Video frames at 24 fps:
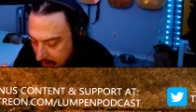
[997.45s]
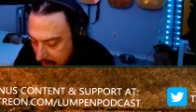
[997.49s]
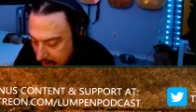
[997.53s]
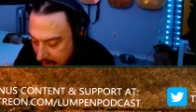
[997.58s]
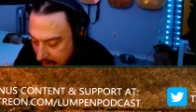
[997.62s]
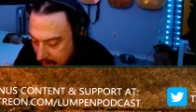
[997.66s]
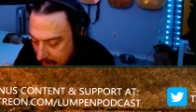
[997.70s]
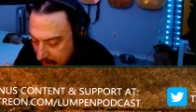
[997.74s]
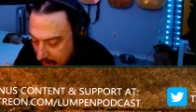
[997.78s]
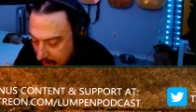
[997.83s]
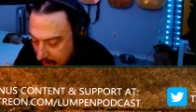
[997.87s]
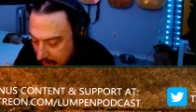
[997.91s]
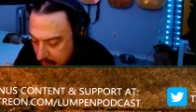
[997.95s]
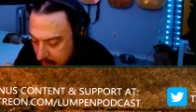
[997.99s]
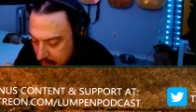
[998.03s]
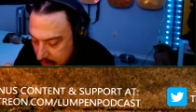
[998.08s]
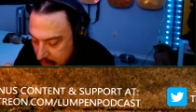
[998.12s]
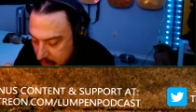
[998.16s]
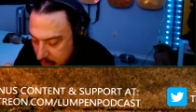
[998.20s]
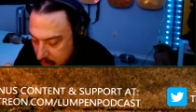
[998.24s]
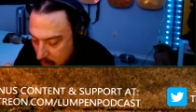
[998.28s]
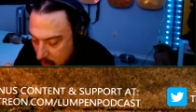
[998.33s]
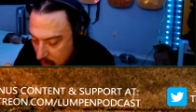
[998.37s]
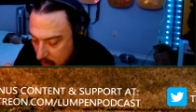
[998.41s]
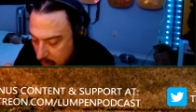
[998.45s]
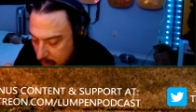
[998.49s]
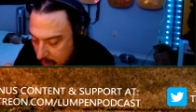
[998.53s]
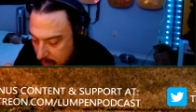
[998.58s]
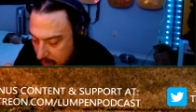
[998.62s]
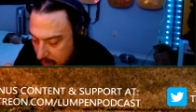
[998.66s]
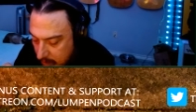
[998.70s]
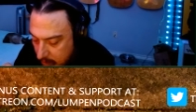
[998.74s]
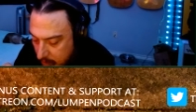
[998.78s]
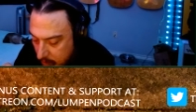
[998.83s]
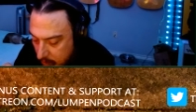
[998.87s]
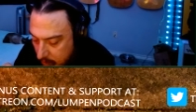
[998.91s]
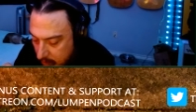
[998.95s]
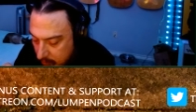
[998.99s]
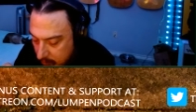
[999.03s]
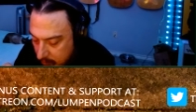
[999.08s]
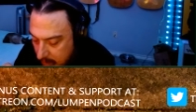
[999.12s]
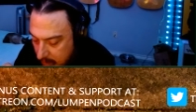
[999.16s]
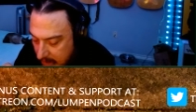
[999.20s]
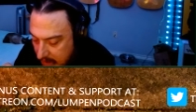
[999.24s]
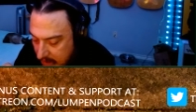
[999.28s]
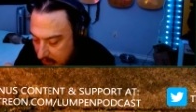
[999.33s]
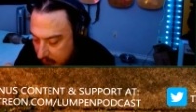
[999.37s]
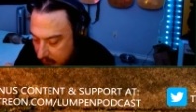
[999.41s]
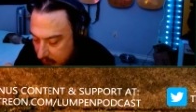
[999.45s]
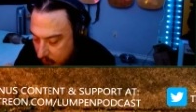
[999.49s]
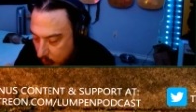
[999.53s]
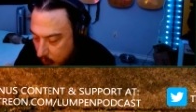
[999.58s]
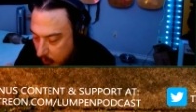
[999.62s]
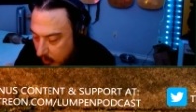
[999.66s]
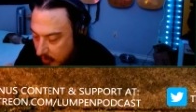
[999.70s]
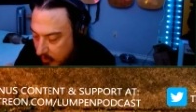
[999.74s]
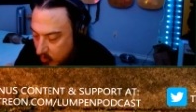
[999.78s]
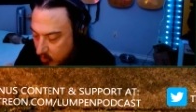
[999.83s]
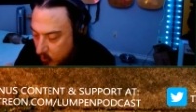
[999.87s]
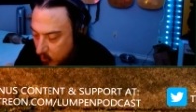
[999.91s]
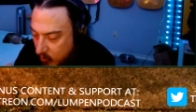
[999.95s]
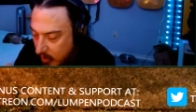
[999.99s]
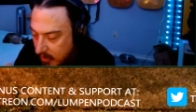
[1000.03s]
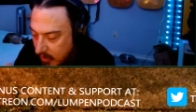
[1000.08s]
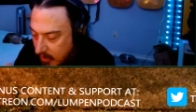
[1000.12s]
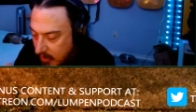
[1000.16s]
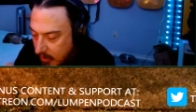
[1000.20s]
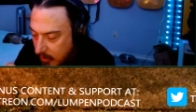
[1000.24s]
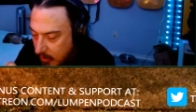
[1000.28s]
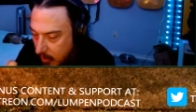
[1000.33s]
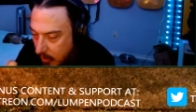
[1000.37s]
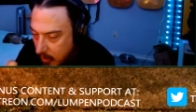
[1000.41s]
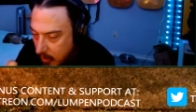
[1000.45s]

And it started during May of 2020,